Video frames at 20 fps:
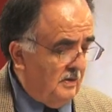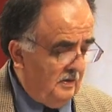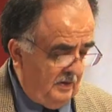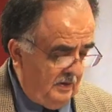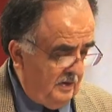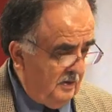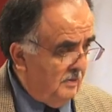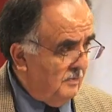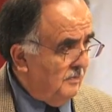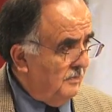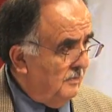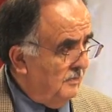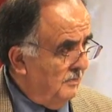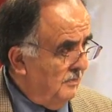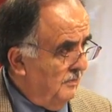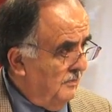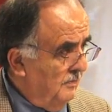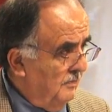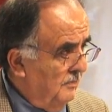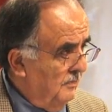are these
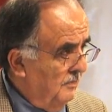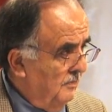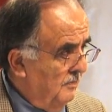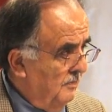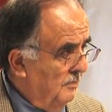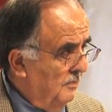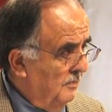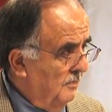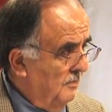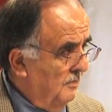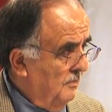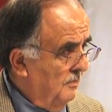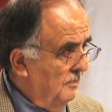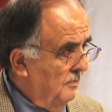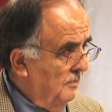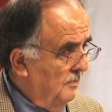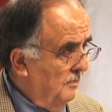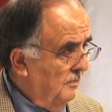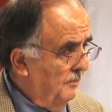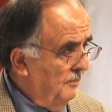photographs taken, like a day
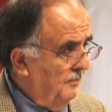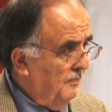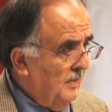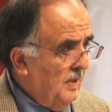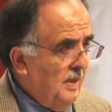of?